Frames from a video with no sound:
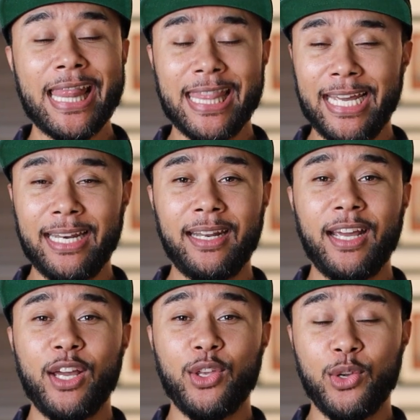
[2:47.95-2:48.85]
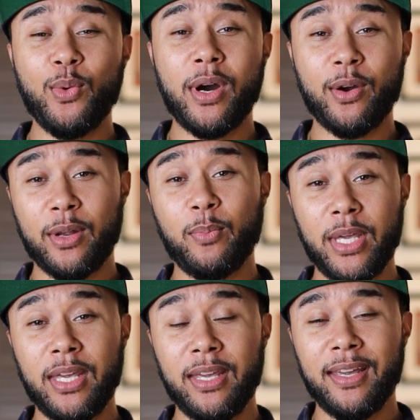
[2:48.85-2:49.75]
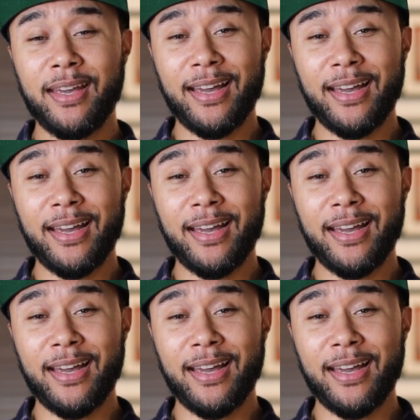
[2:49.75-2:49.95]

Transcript: then you are going to be